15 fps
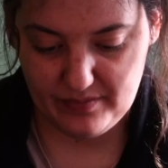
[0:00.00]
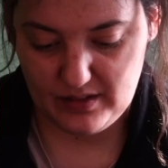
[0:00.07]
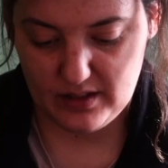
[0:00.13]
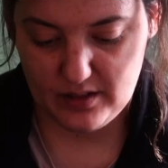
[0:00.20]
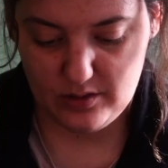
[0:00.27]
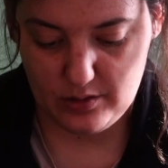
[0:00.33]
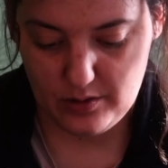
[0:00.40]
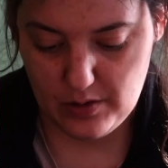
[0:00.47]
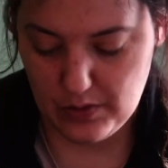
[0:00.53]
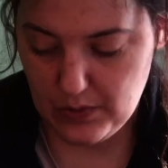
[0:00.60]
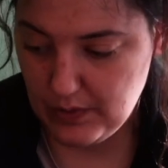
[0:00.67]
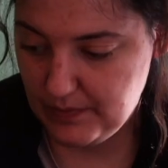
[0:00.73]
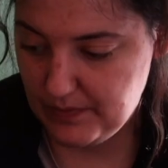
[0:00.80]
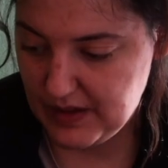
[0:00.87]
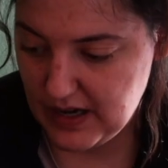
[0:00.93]
So
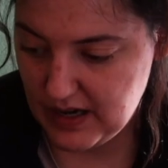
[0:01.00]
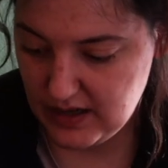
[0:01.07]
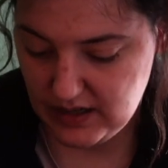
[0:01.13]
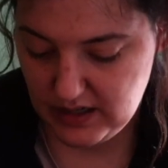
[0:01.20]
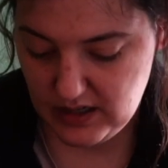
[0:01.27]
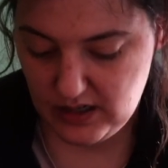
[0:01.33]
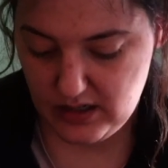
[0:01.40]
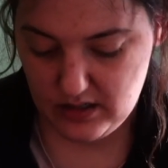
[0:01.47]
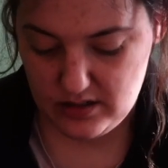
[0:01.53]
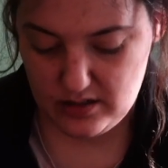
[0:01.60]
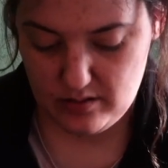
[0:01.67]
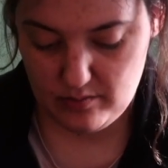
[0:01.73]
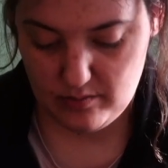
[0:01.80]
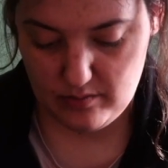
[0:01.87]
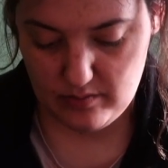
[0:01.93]
I need
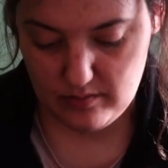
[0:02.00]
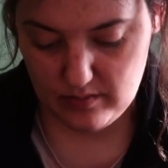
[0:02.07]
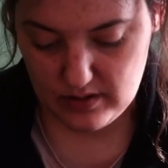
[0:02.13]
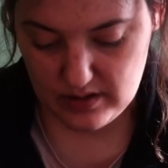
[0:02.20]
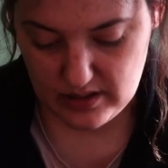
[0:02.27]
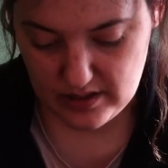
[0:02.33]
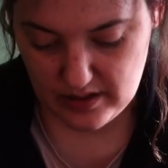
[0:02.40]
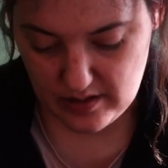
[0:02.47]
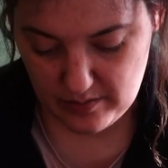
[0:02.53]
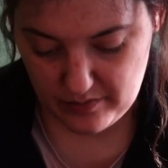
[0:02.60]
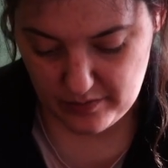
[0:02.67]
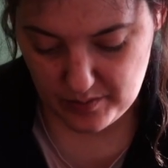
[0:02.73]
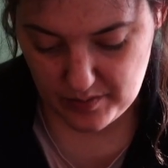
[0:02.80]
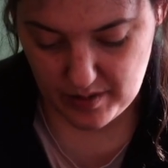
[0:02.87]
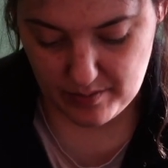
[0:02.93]
some time
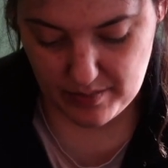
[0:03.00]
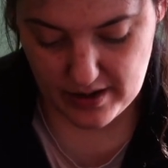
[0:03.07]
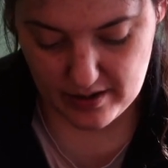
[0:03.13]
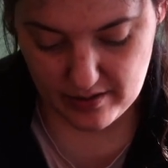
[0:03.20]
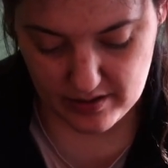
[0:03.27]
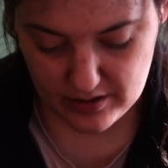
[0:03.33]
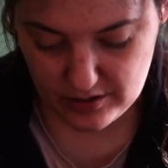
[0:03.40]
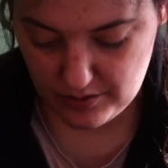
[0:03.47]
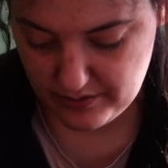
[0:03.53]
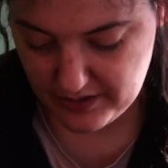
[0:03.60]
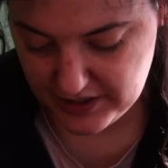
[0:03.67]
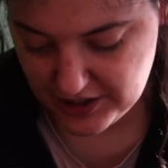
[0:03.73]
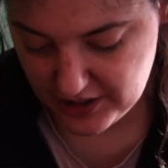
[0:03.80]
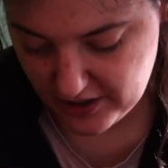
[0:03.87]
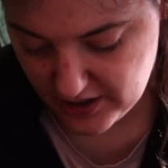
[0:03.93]
for my batteries to
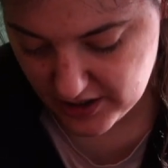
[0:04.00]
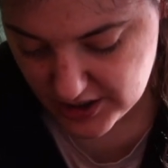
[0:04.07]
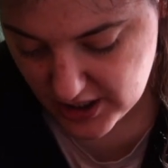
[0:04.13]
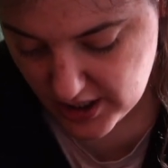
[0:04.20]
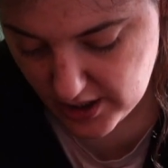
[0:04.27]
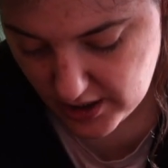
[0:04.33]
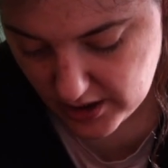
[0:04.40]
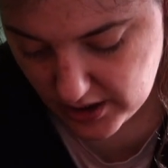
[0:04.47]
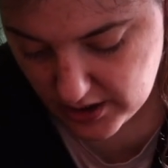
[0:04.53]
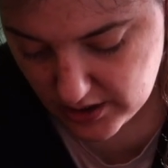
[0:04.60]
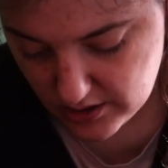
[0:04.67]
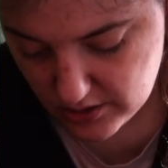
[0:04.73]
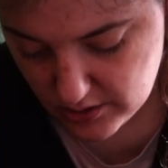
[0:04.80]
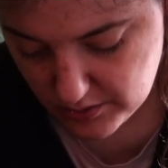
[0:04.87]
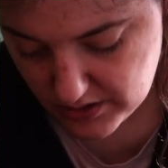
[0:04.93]
recharge.
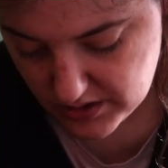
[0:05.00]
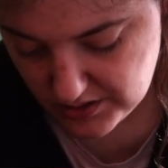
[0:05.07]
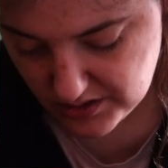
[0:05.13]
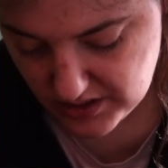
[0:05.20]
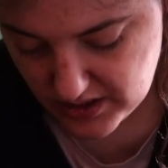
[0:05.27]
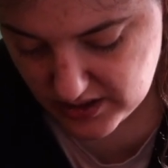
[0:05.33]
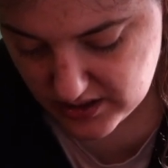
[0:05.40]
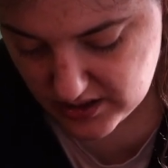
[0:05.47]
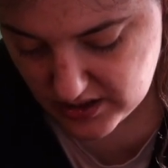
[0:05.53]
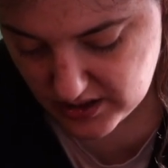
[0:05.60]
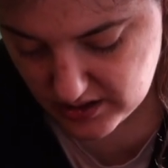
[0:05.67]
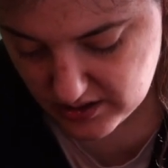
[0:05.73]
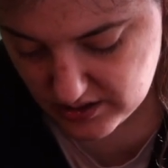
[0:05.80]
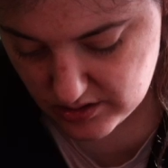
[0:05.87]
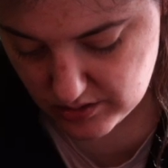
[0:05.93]
It's always a good
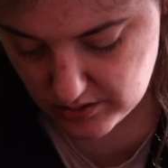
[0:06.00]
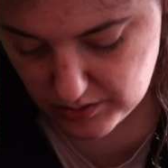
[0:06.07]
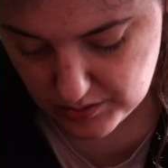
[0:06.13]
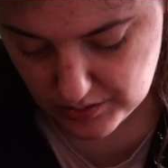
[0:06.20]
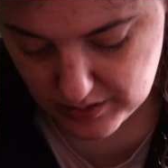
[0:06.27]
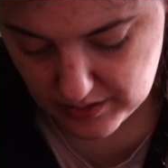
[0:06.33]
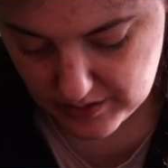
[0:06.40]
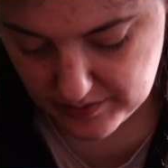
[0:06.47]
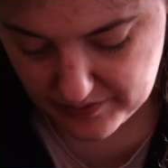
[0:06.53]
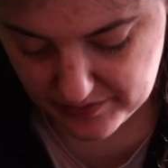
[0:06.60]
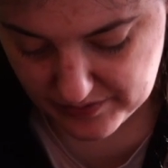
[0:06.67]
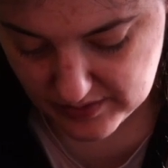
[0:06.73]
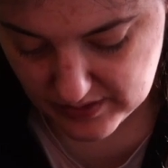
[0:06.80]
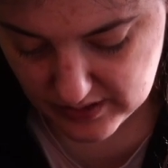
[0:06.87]
idea to